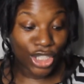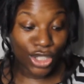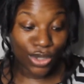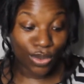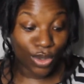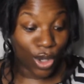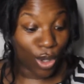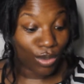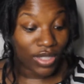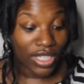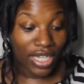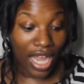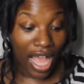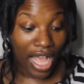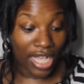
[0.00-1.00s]
to go to
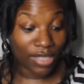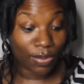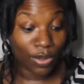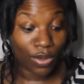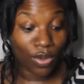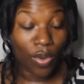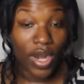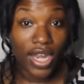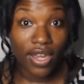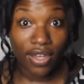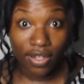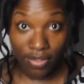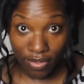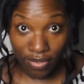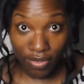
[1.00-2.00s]
the hospital
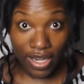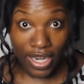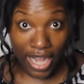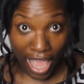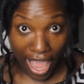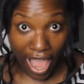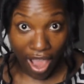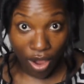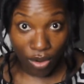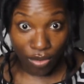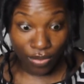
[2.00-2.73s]
now.